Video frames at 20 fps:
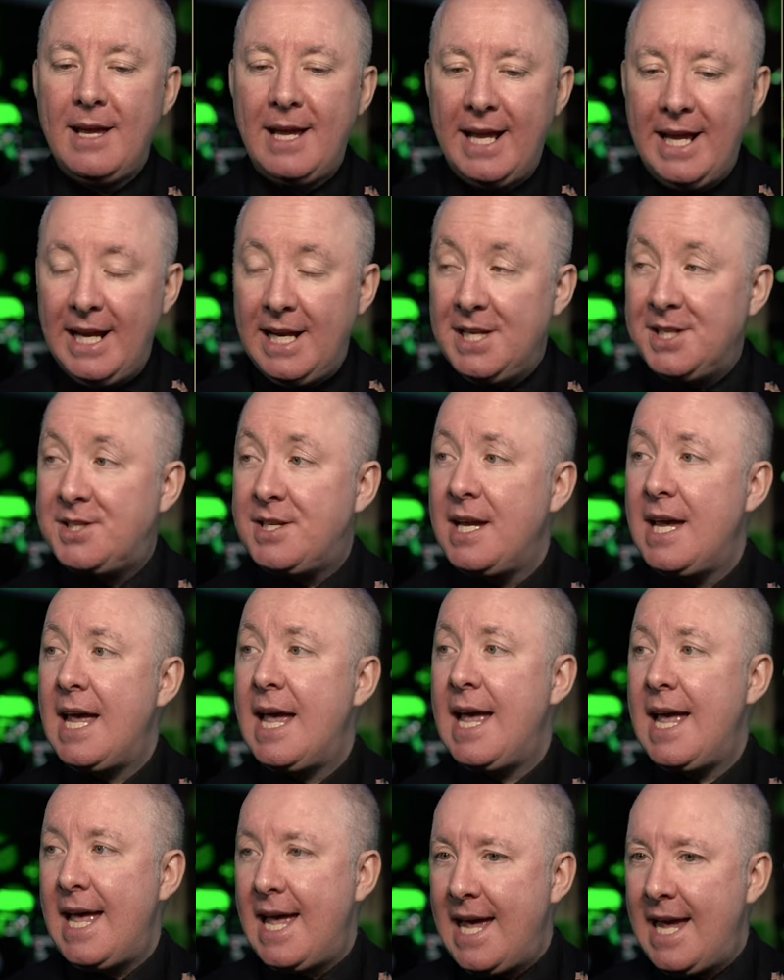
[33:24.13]
is
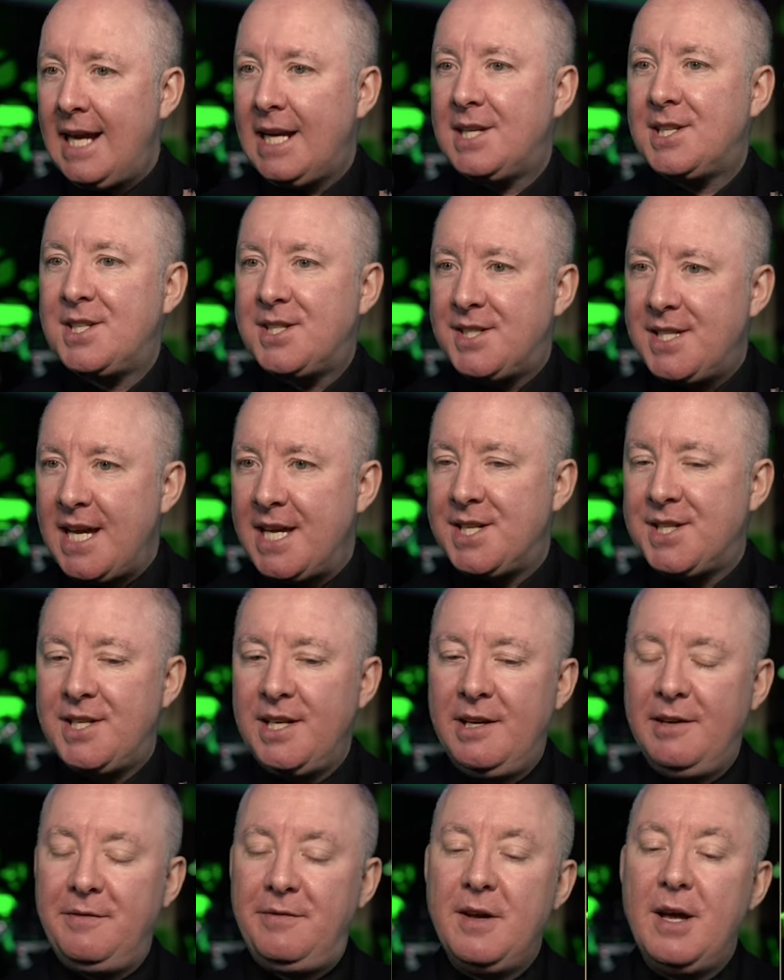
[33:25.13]

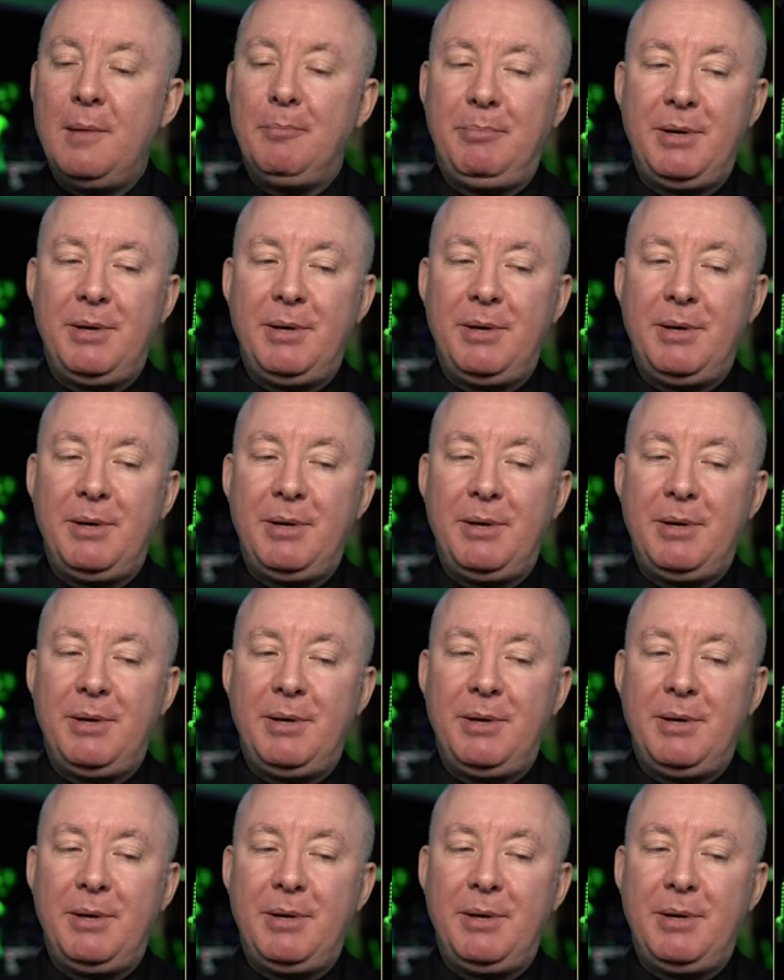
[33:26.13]
excessive